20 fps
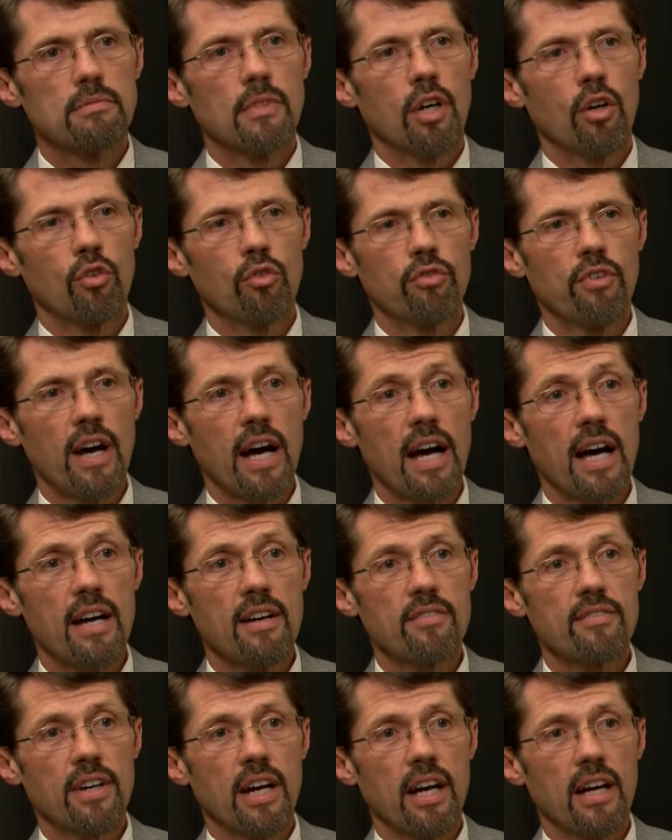
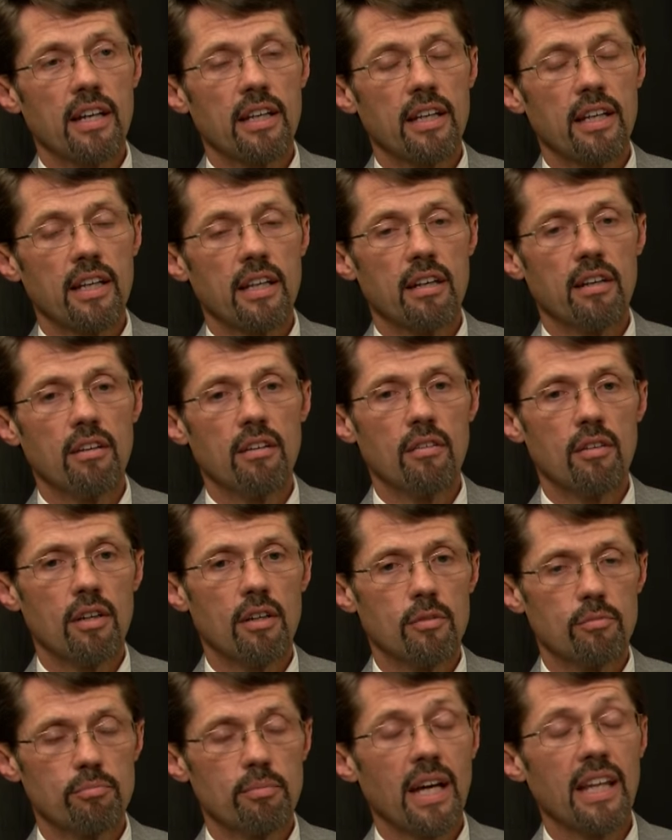2005, I had
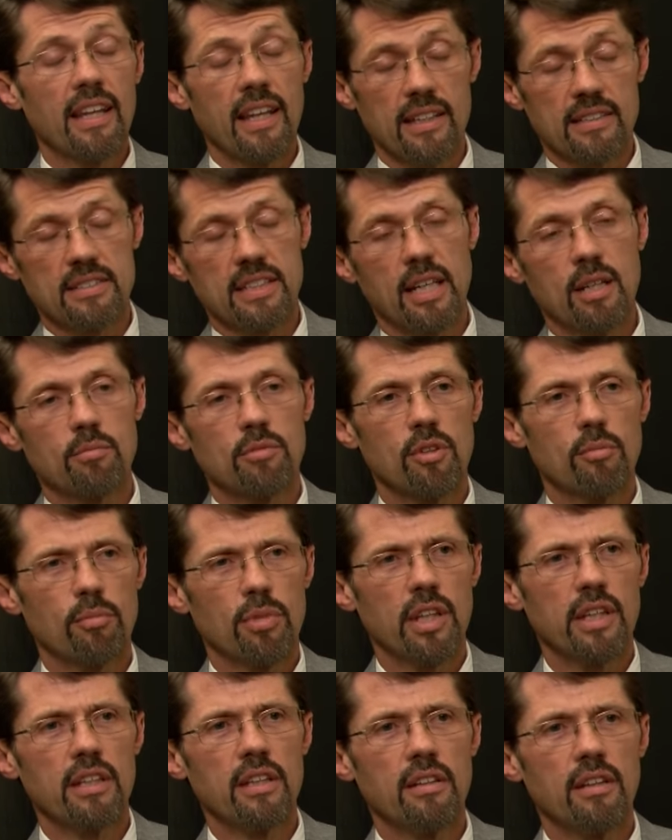by that time
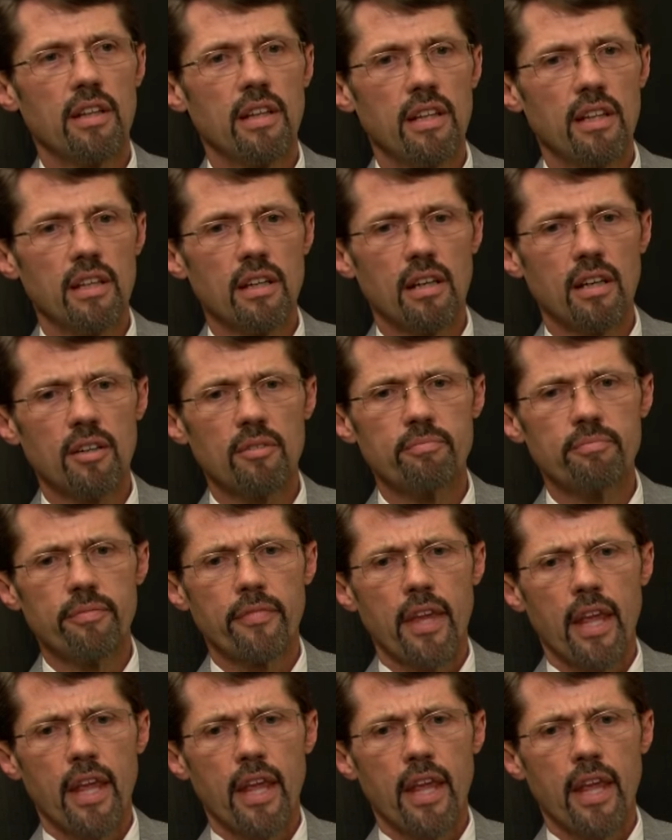completed the